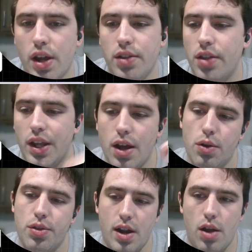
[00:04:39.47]
And then the other
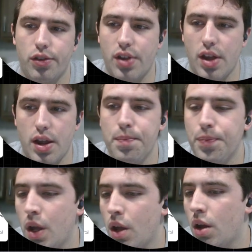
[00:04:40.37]
thing I'll say
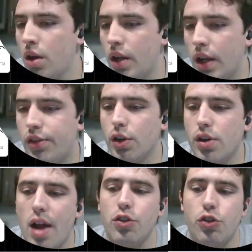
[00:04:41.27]
is you're
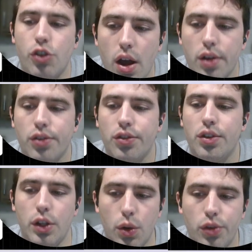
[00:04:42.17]
not just
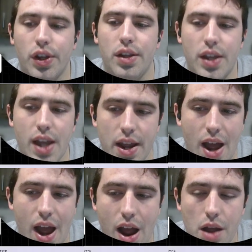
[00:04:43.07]
using the
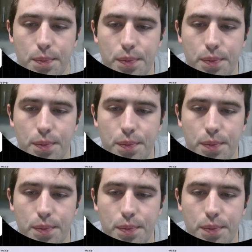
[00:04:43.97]
AI.